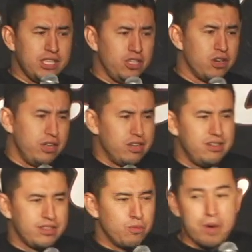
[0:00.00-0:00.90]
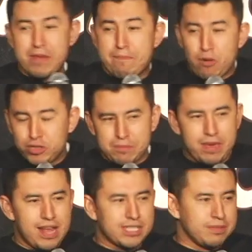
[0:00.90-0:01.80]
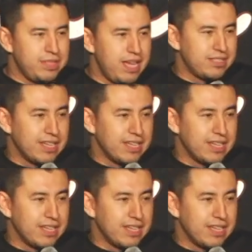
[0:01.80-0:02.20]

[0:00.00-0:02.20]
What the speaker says: You go, you know, the women approach the men asking to dance.